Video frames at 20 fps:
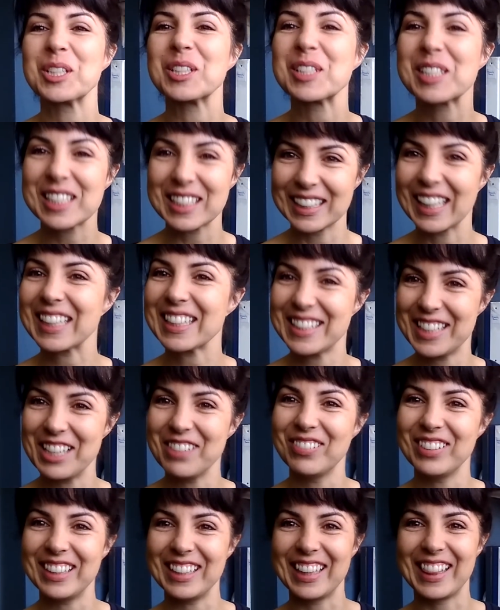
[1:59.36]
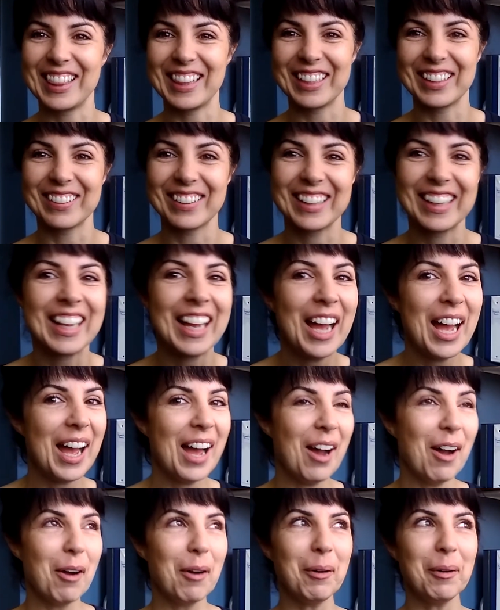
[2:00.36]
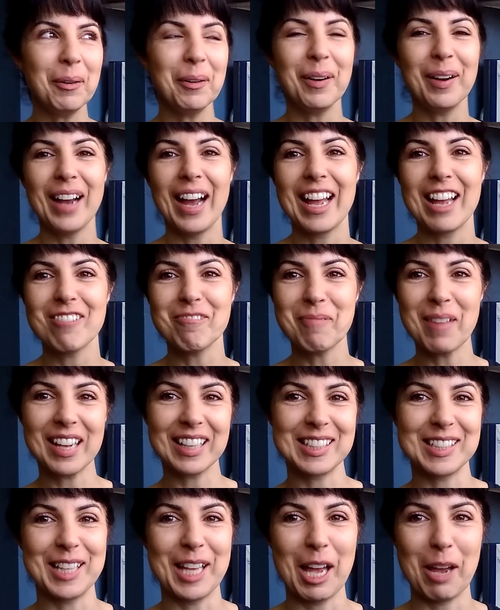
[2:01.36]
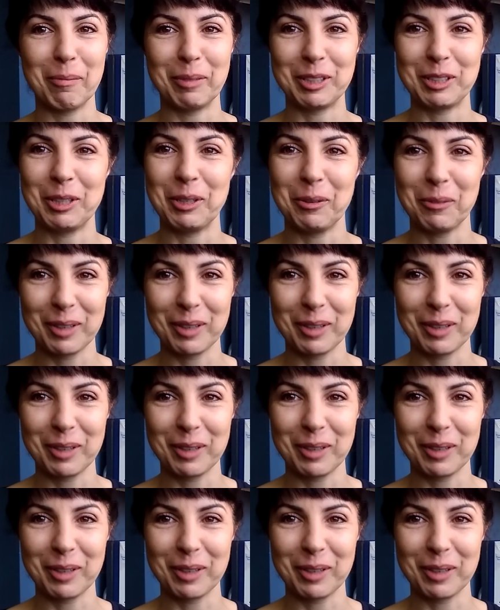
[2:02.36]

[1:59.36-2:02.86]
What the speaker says: Selectivity theory. Ooh, I have my exam in 2